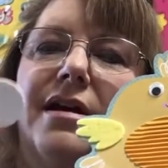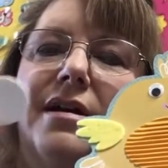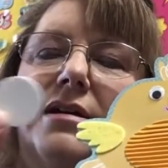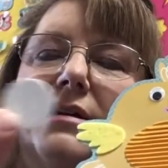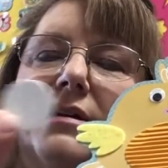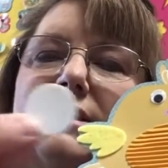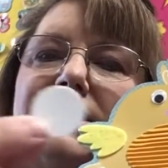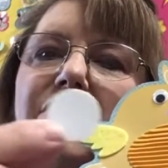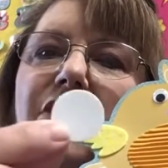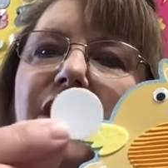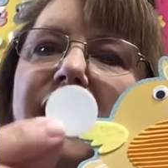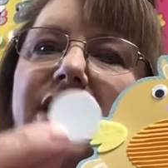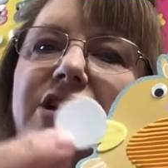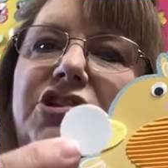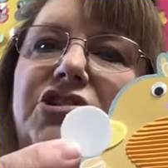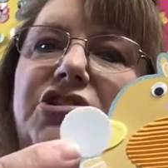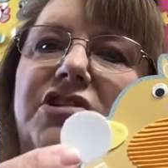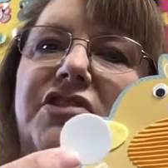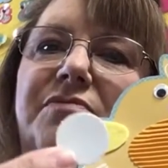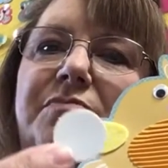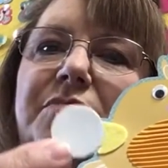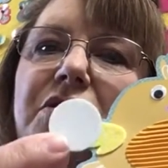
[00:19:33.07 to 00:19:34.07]
So I should
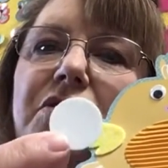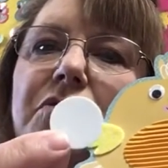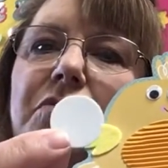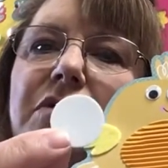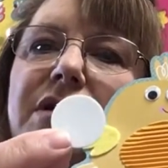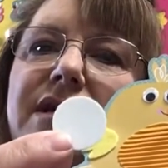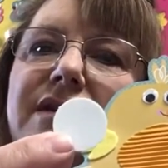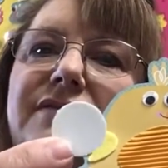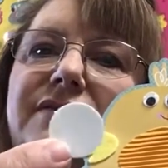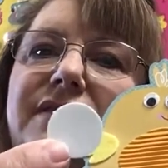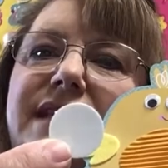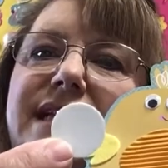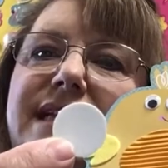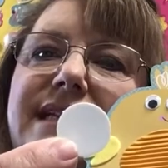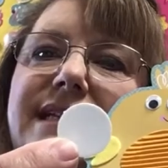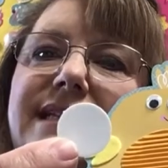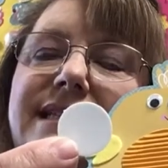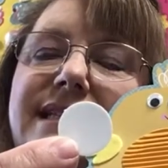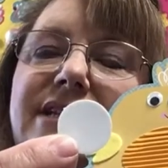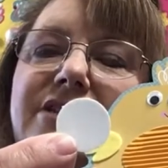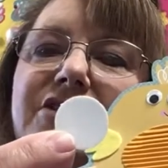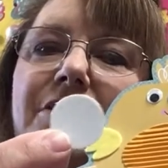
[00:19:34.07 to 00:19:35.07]
have put one of
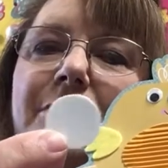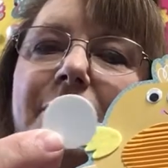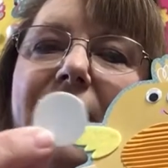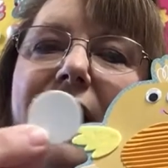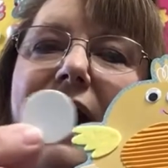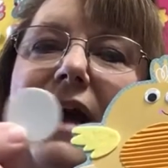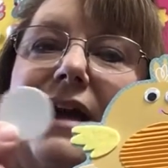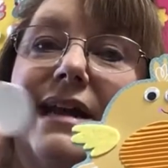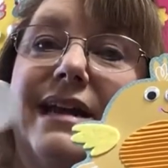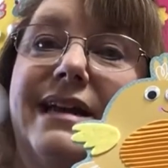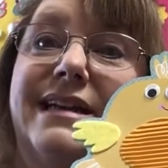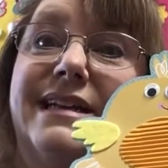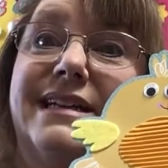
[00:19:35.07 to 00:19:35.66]
these in your packet.